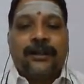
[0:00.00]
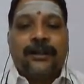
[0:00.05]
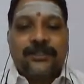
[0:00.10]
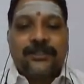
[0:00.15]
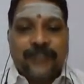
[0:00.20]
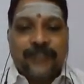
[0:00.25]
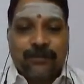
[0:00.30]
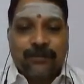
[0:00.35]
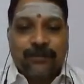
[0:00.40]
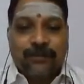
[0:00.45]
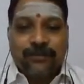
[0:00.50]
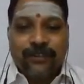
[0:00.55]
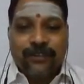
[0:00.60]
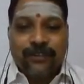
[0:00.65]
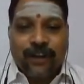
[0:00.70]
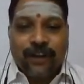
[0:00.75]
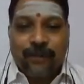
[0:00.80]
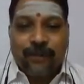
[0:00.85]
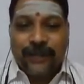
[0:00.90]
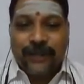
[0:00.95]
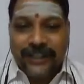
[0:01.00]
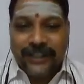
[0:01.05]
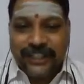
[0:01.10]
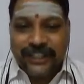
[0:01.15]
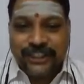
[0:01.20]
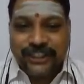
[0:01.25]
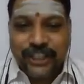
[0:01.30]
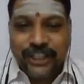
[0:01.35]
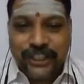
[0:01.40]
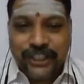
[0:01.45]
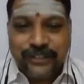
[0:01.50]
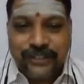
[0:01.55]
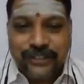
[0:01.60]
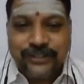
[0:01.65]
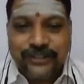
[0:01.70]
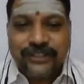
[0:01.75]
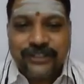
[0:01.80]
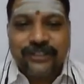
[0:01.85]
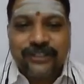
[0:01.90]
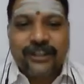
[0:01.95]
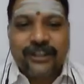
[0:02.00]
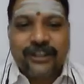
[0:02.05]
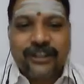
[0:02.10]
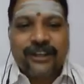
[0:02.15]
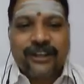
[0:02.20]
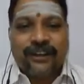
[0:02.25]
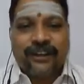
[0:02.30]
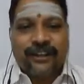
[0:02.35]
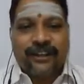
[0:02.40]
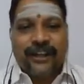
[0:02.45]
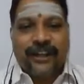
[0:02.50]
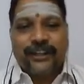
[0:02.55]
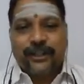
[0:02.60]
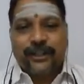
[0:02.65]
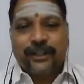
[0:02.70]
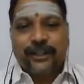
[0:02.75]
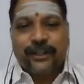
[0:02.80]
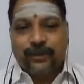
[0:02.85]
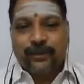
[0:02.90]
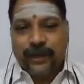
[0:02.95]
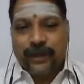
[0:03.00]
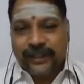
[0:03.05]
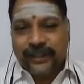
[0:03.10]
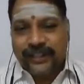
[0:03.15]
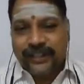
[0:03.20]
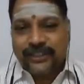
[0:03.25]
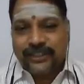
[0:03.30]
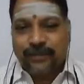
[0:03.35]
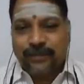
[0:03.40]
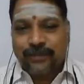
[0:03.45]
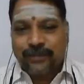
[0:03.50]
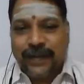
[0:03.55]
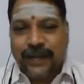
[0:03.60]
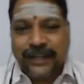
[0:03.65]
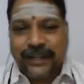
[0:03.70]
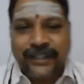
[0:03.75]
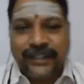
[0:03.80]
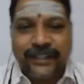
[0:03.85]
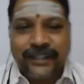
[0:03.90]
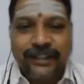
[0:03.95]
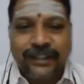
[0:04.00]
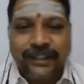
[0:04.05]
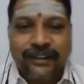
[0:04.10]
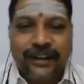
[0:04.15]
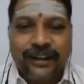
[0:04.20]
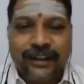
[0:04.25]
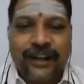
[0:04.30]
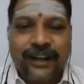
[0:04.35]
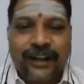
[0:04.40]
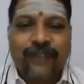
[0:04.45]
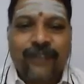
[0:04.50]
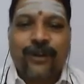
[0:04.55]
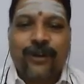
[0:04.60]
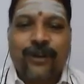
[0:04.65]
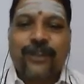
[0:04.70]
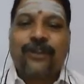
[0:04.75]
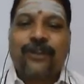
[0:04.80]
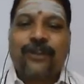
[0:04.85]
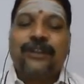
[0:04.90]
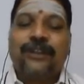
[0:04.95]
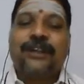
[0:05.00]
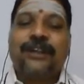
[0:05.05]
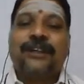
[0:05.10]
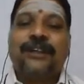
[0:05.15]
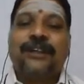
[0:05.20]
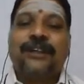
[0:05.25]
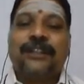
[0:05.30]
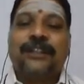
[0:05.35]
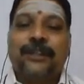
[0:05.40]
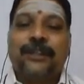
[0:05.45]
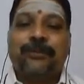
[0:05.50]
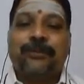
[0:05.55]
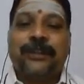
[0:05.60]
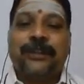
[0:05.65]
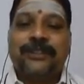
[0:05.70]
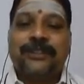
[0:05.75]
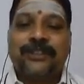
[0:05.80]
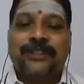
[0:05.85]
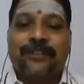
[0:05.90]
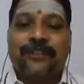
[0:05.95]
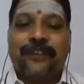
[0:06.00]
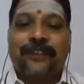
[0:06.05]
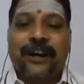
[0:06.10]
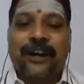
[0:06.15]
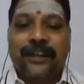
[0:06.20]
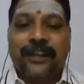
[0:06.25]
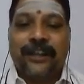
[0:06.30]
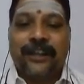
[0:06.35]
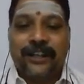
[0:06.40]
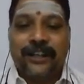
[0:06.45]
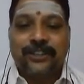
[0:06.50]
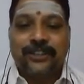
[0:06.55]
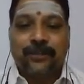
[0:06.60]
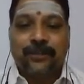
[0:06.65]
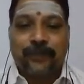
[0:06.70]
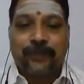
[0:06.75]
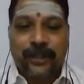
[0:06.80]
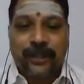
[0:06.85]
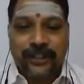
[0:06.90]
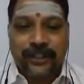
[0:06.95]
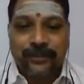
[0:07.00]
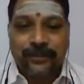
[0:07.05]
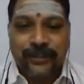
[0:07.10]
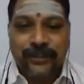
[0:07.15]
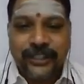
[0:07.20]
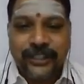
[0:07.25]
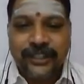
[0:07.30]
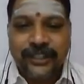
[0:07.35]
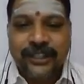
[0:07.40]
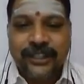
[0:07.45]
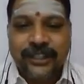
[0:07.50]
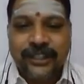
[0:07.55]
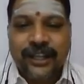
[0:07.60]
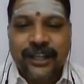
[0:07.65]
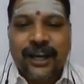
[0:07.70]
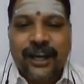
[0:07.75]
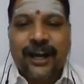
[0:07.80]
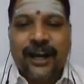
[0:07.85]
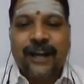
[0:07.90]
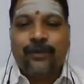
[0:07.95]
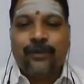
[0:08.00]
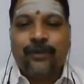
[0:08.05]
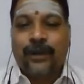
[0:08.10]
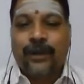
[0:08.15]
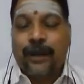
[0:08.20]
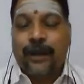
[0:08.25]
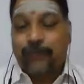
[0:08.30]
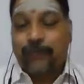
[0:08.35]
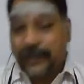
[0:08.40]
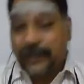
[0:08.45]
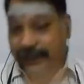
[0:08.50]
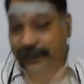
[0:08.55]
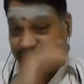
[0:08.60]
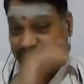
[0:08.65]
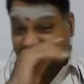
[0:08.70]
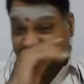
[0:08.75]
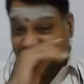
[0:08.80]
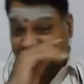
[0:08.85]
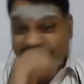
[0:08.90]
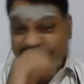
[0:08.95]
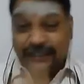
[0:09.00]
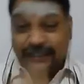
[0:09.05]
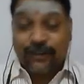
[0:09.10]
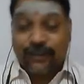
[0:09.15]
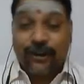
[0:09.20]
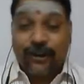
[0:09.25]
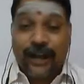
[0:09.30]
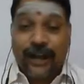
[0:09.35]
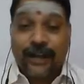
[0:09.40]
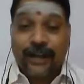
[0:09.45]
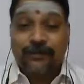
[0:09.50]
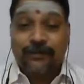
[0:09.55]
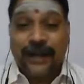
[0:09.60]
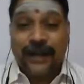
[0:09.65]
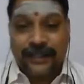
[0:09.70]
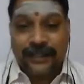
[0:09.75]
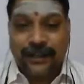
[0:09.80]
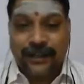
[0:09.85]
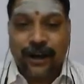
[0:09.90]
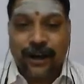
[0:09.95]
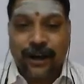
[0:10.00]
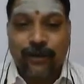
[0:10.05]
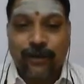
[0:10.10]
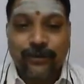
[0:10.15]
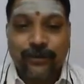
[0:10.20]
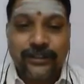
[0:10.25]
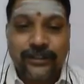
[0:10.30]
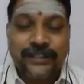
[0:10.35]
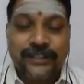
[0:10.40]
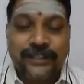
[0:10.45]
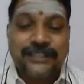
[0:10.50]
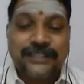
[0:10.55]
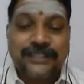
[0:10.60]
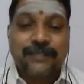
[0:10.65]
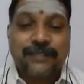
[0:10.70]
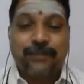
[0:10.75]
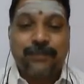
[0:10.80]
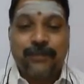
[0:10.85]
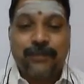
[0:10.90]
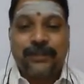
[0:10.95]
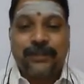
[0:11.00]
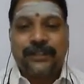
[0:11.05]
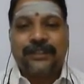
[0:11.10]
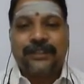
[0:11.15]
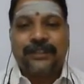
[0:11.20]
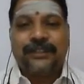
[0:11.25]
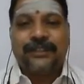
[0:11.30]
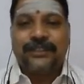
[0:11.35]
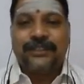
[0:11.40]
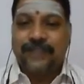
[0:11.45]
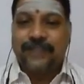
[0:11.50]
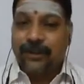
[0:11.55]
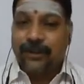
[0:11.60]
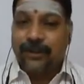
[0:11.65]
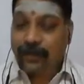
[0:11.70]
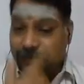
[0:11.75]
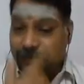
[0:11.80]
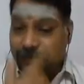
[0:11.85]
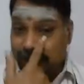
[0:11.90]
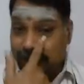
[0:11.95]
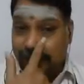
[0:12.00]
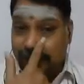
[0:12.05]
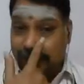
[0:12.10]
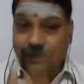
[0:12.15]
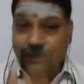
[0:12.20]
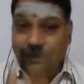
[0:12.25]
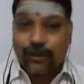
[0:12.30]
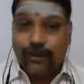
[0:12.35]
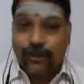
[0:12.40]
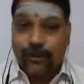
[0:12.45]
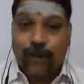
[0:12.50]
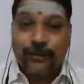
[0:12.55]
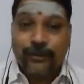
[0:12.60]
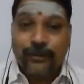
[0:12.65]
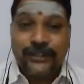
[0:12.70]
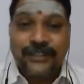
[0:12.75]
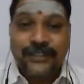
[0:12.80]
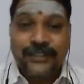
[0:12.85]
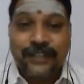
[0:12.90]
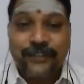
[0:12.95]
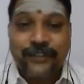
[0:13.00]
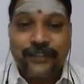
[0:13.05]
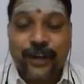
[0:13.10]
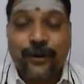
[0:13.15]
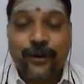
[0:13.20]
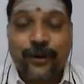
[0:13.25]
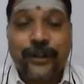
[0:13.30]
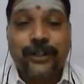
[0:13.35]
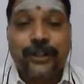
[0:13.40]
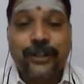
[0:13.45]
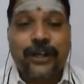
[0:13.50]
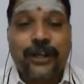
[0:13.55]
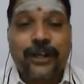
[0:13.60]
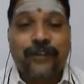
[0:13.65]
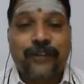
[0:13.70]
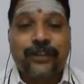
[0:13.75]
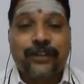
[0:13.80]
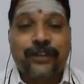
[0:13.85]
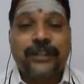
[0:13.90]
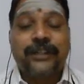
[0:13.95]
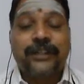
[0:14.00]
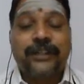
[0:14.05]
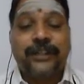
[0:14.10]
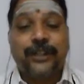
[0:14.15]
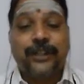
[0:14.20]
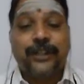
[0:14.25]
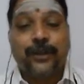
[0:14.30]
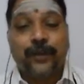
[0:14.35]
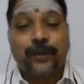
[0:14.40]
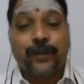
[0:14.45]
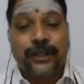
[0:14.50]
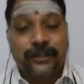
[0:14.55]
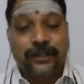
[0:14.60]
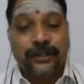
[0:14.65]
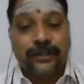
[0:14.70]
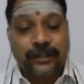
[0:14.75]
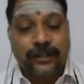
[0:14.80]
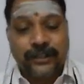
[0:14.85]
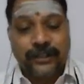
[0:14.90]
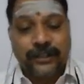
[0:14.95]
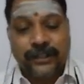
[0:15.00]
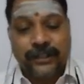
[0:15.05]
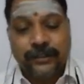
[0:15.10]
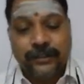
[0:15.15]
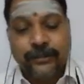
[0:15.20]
some government initiatives relating to agriculture marketing, and what are all the determinants of agriculture productivity, and one application called AGMAR, how it is implemented. These are all the topics that we are going to cover in Unit 13.